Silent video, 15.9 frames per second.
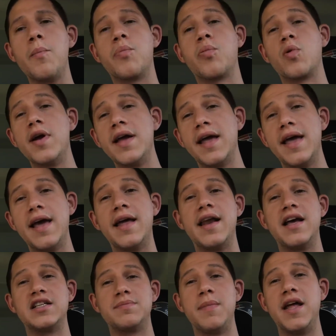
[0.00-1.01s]
bring
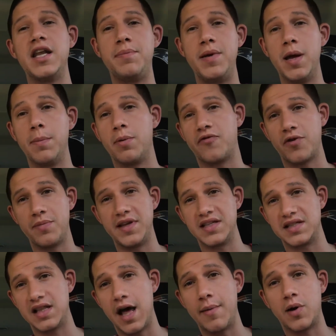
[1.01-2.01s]
in as many people from the
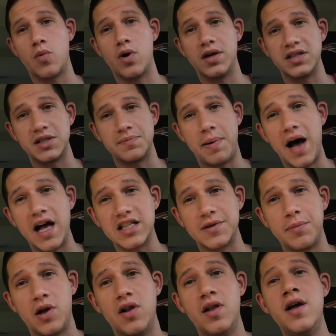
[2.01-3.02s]
Islamic world as
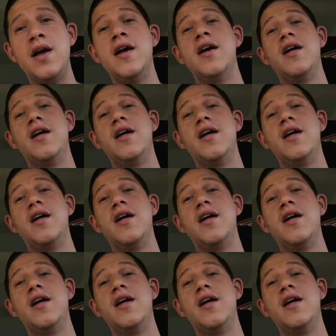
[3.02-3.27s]
possible.